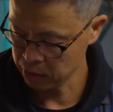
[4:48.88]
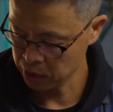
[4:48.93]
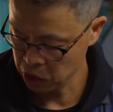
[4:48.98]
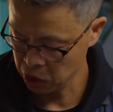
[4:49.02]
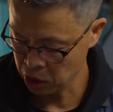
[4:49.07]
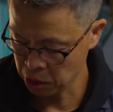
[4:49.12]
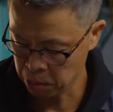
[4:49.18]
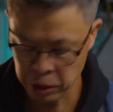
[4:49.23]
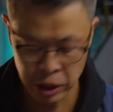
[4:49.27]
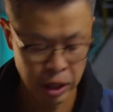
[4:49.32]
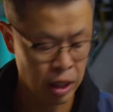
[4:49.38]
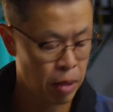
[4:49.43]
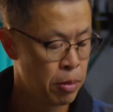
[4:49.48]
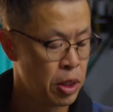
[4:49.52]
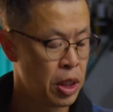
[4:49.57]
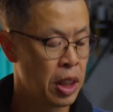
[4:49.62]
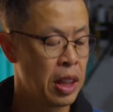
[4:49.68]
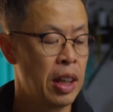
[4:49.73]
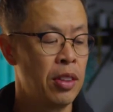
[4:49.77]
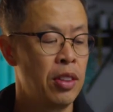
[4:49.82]
So putting them
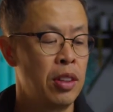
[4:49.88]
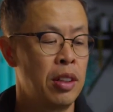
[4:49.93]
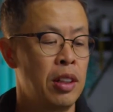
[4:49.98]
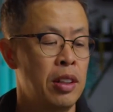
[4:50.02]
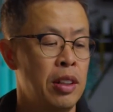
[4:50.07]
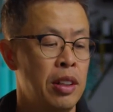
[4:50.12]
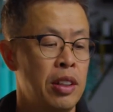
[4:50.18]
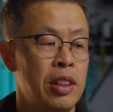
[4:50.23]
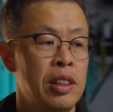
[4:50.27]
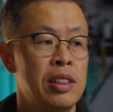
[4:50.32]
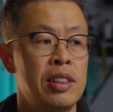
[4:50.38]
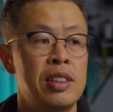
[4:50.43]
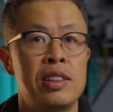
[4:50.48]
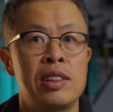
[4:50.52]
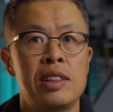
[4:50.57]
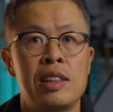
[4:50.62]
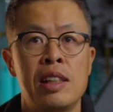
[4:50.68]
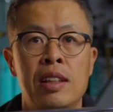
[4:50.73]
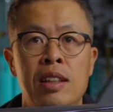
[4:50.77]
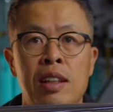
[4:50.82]
together, you can
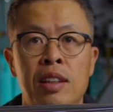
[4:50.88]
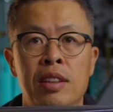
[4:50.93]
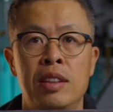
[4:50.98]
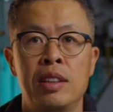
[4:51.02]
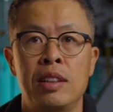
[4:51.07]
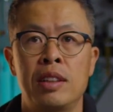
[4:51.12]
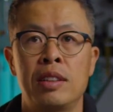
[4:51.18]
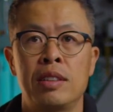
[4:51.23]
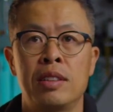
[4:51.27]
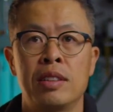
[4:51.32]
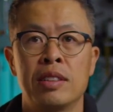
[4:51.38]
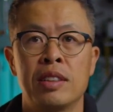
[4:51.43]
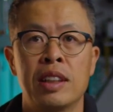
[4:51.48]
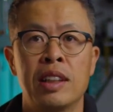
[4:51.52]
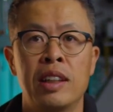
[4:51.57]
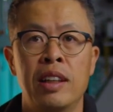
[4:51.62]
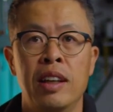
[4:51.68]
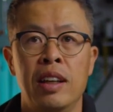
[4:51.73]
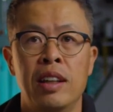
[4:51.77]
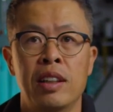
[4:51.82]
see that the
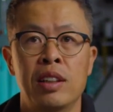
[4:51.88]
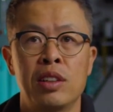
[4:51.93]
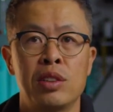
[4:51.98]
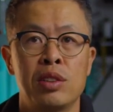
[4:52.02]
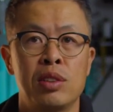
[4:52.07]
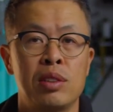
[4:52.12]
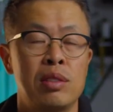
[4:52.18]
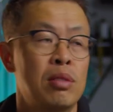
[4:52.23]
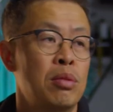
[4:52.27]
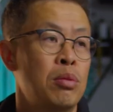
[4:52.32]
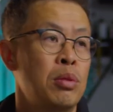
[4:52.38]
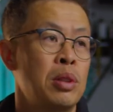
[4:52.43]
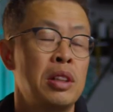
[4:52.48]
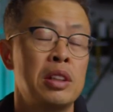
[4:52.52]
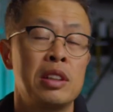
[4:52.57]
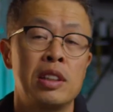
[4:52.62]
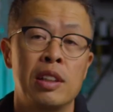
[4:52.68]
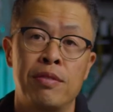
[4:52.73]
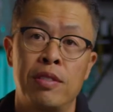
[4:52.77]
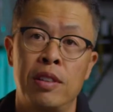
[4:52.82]
kick is
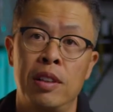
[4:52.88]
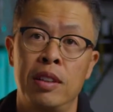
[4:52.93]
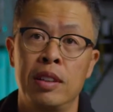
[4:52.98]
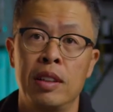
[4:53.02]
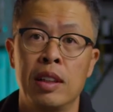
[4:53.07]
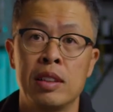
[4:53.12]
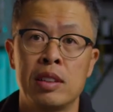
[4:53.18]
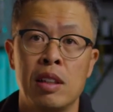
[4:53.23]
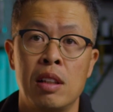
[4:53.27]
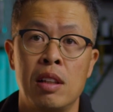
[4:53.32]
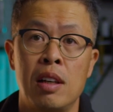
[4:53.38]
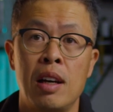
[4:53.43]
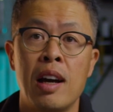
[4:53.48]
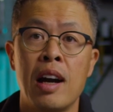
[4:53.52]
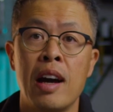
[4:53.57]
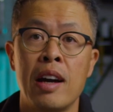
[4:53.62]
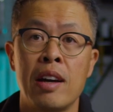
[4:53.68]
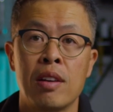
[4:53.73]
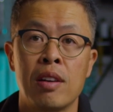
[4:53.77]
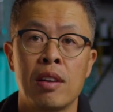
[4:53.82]
really different. It's a lot
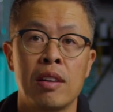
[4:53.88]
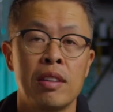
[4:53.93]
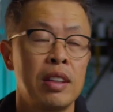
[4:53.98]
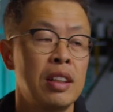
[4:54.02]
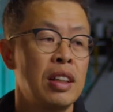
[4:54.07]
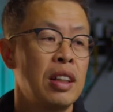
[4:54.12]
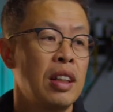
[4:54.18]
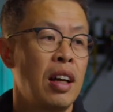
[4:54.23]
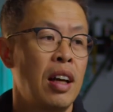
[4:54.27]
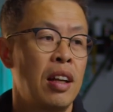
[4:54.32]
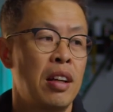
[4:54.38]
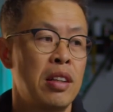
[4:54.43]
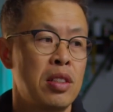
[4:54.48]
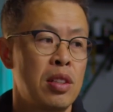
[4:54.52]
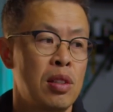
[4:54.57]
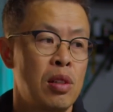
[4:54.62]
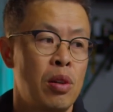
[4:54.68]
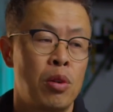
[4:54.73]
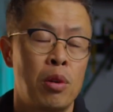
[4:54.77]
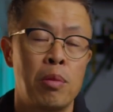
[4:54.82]
higher and a
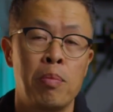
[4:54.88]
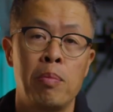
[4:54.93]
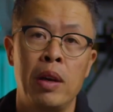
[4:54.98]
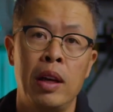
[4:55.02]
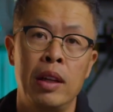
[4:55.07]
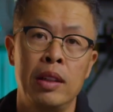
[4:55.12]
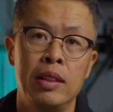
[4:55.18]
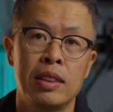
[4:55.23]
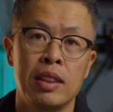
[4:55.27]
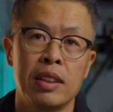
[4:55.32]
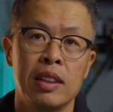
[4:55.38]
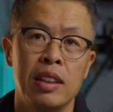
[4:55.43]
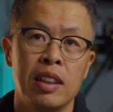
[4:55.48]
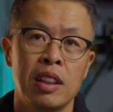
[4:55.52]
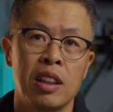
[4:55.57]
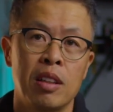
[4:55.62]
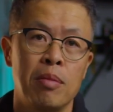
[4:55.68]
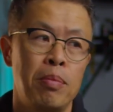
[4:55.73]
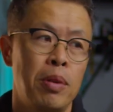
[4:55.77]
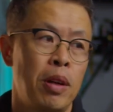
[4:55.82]
slower bend
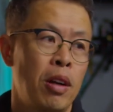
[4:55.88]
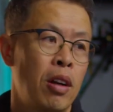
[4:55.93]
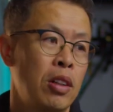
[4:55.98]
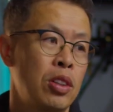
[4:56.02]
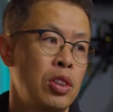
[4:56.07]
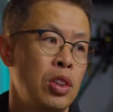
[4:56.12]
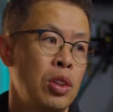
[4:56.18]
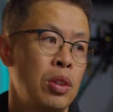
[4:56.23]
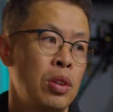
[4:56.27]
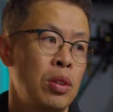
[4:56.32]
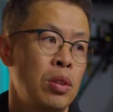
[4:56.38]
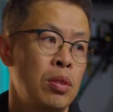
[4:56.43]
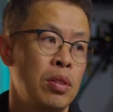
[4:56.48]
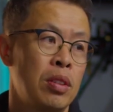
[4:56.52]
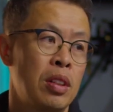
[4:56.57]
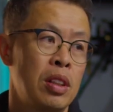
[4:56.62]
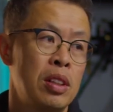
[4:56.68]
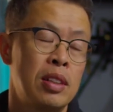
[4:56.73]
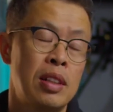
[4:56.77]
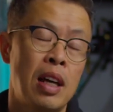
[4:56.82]
compared to
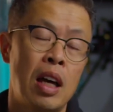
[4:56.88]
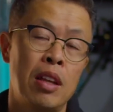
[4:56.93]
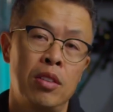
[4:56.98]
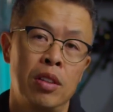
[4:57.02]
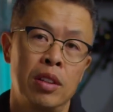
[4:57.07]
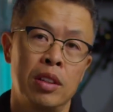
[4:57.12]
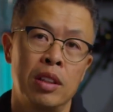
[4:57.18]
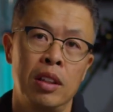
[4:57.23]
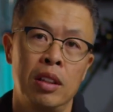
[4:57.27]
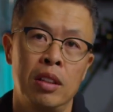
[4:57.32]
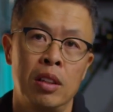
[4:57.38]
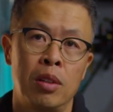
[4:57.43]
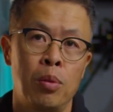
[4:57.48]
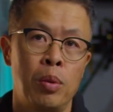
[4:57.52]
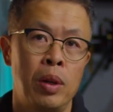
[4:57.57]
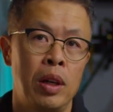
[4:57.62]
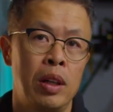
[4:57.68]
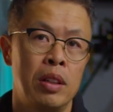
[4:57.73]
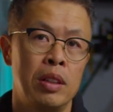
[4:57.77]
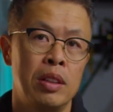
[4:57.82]
the standard killer
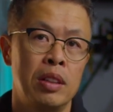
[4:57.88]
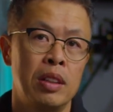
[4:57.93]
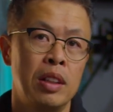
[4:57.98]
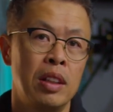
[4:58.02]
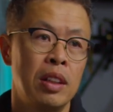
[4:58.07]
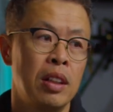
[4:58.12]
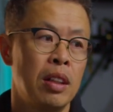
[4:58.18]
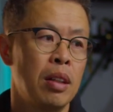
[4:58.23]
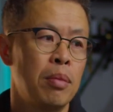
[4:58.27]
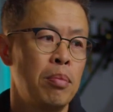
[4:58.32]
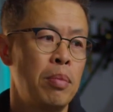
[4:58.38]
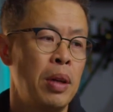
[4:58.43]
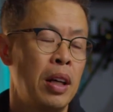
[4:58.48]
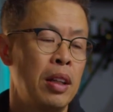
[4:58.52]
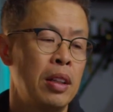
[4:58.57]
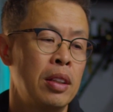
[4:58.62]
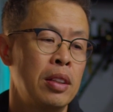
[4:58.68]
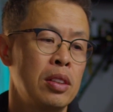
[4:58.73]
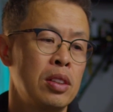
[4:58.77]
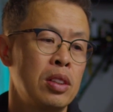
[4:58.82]
whale
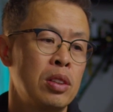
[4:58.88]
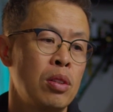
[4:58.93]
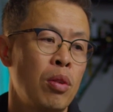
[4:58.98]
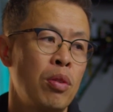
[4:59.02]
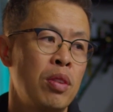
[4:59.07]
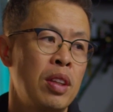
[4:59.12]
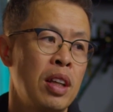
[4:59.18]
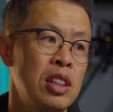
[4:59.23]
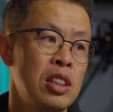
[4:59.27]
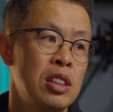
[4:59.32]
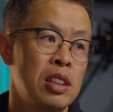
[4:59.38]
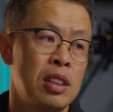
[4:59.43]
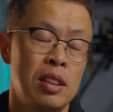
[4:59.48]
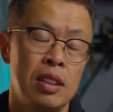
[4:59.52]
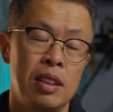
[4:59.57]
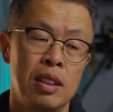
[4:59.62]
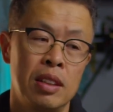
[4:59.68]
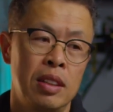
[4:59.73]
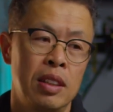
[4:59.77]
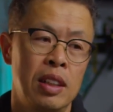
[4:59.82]
bend. So
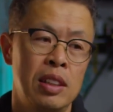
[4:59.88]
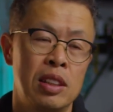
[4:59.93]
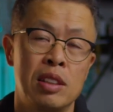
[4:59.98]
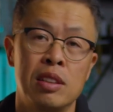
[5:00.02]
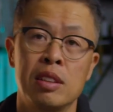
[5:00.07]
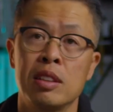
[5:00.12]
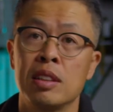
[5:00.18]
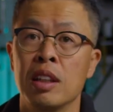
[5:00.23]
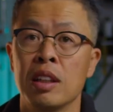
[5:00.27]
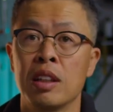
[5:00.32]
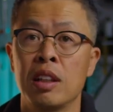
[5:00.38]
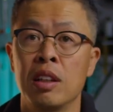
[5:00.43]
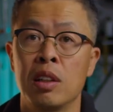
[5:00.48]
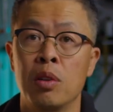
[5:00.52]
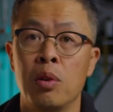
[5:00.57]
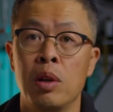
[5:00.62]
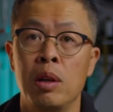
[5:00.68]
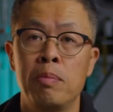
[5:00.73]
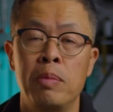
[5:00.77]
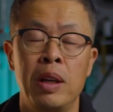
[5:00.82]
the killer
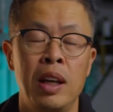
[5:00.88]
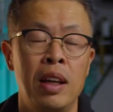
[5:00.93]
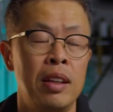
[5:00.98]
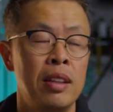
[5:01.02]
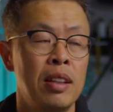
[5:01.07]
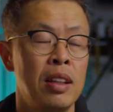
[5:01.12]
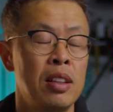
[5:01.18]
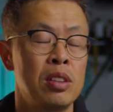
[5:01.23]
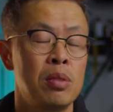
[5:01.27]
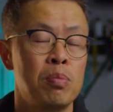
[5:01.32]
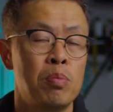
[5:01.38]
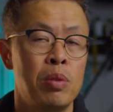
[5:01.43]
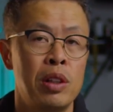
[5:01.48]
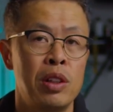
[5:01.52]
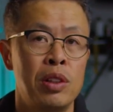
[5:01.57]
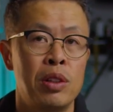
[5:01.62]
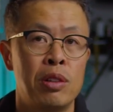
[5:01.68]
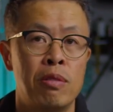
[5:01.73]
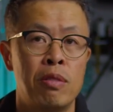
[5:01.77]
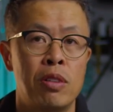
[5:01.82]
whale bend is
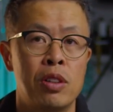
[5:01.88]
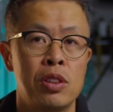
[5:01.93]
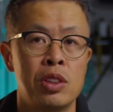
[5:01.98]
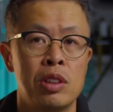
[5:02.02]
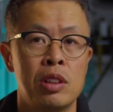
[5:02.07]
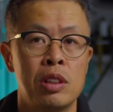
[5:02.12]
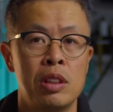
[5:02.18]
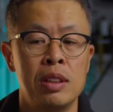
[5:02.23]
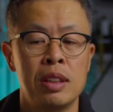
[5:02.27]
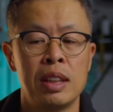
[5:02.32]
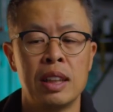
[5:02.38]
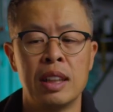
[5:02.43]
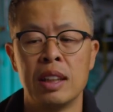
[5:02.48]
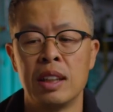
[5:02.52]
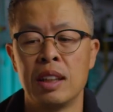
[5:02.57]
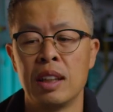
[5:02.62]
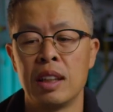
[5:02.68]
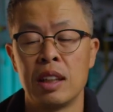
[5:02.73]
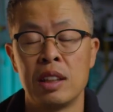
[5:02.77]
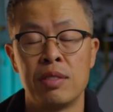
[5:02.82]
pretty universal.
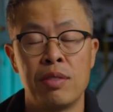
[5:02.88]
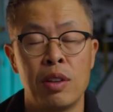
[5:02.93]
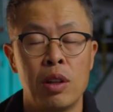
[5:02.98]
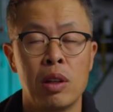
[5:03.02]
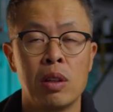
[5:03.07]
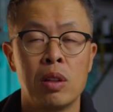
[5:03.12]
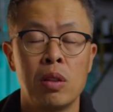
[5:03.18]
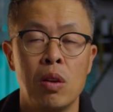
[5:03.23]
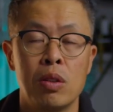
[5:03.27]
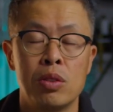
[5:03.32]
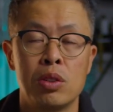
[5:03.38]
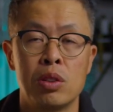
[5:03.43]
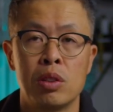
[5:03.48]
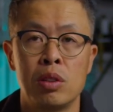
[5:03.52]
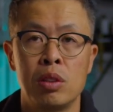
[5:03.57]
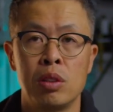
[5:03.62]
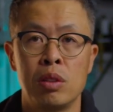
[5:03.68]
It's very close